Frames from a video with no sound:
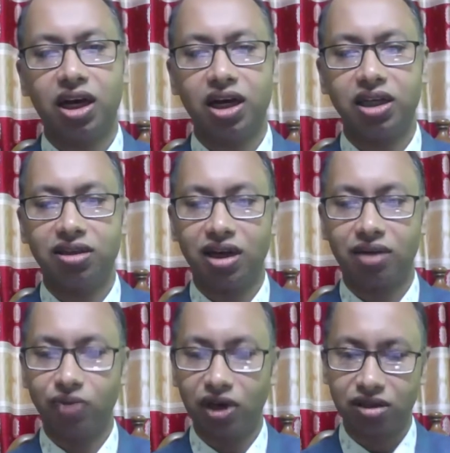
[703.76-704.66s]
I do
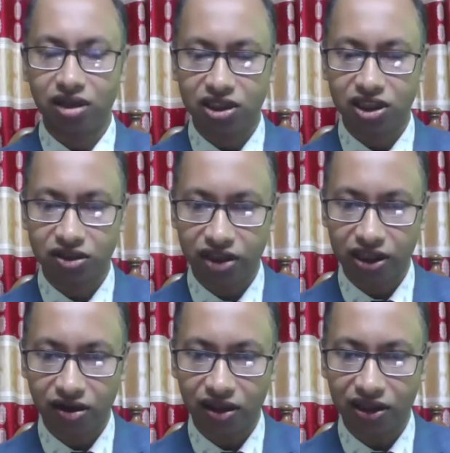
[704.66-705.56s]
not want to
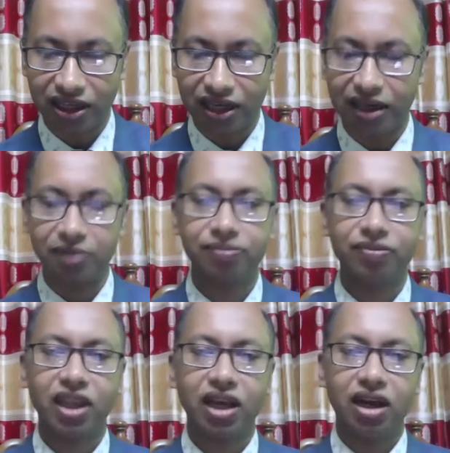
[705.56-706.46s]
concentrate on their
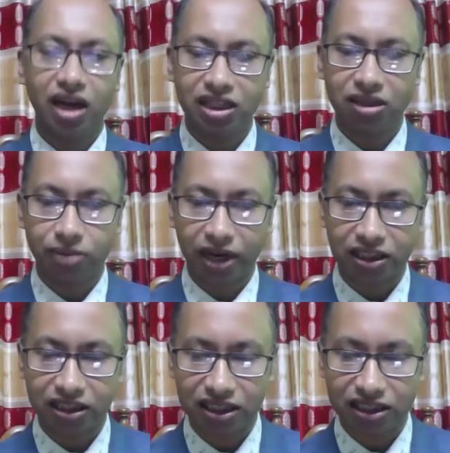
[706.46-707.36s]
other
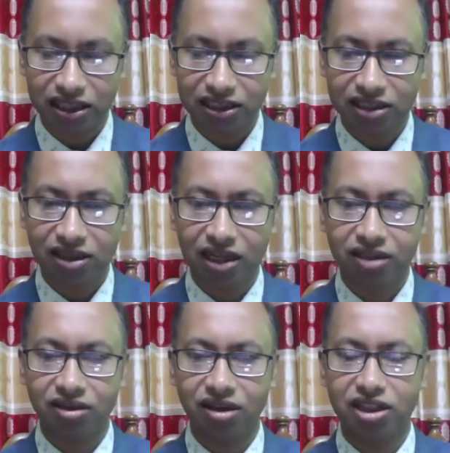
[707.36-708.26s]
practices. I just like
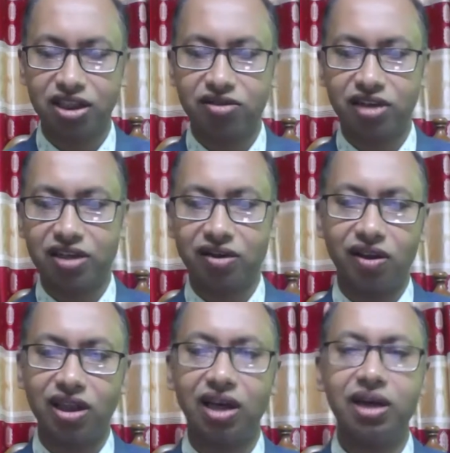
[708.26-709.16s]
to concentrate
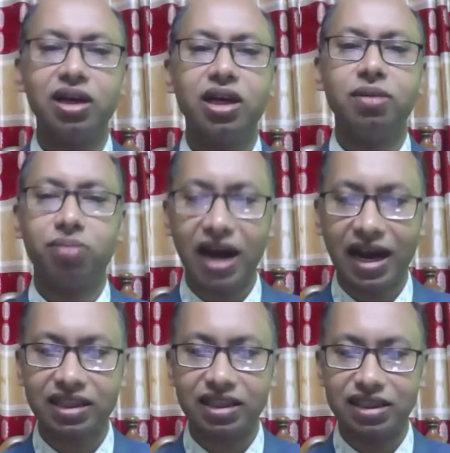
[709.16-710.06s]
on the
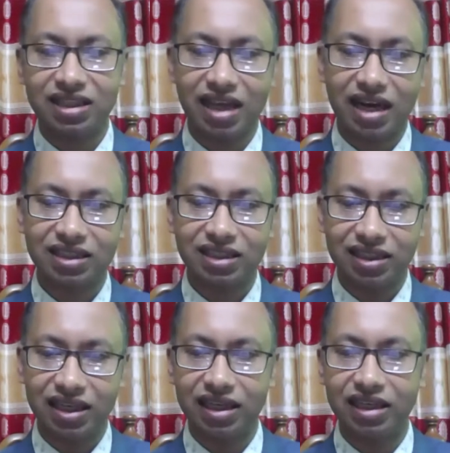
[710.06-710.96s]
practice that
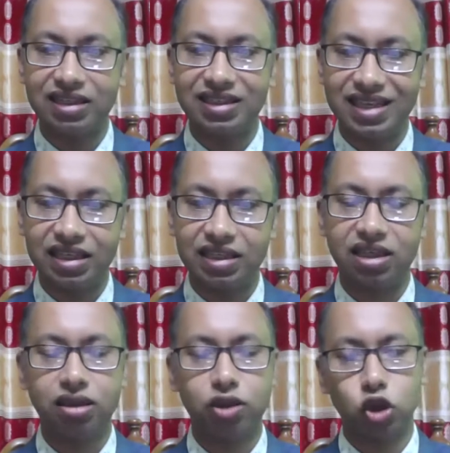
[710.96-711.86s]
they did
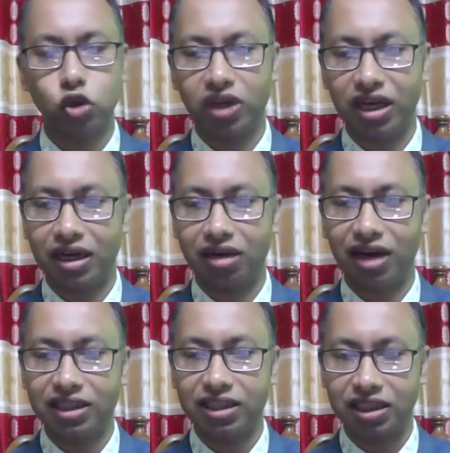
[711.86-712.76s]
through their
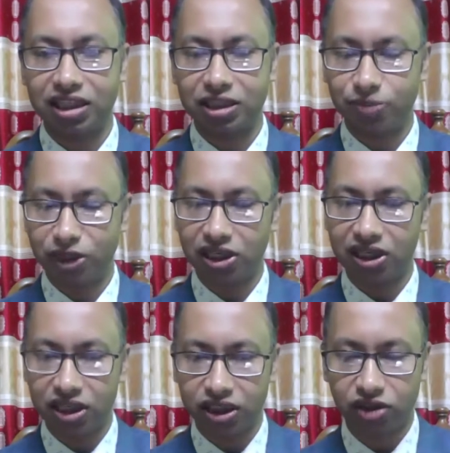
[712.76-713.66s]
writings,
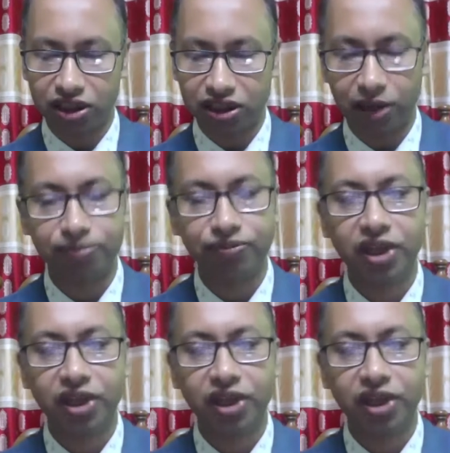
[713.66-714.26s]
especially literature,